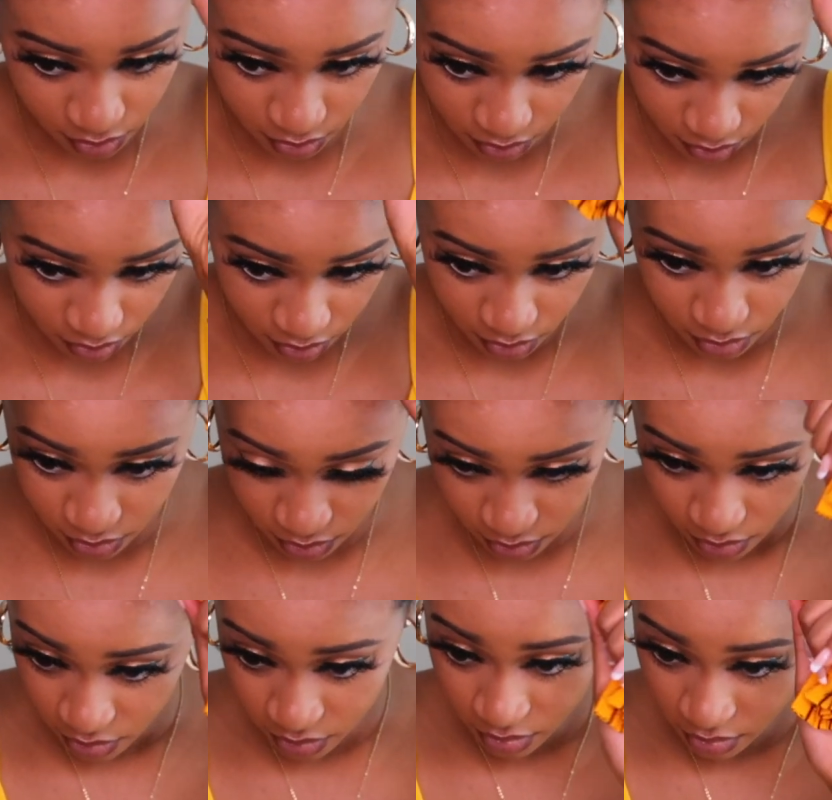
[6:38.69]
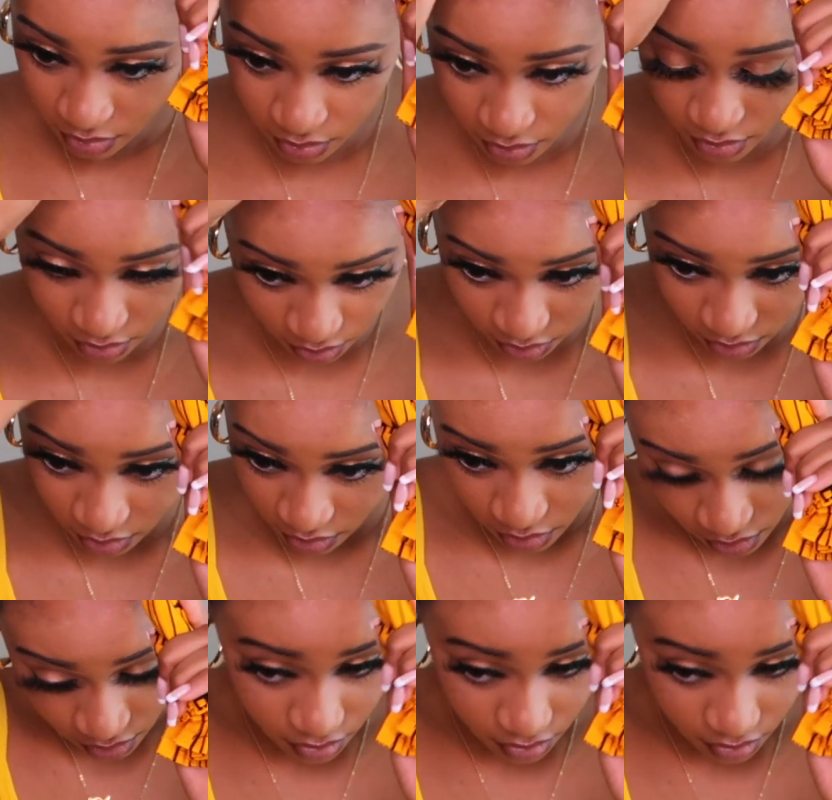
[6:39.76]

and I really love this unit,